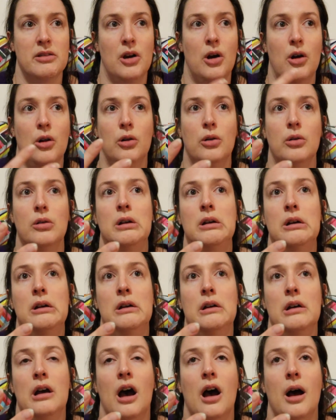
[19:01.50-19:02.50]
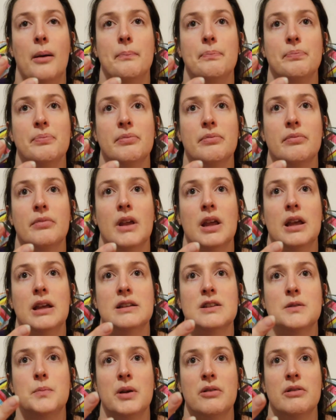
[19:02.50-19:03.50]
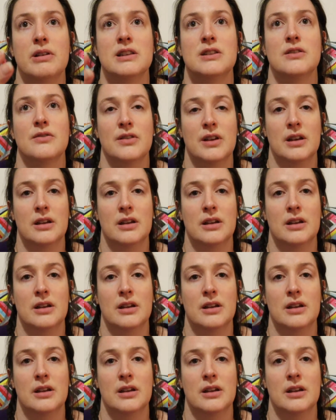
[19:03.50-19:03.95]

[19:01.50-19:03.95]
the whole experience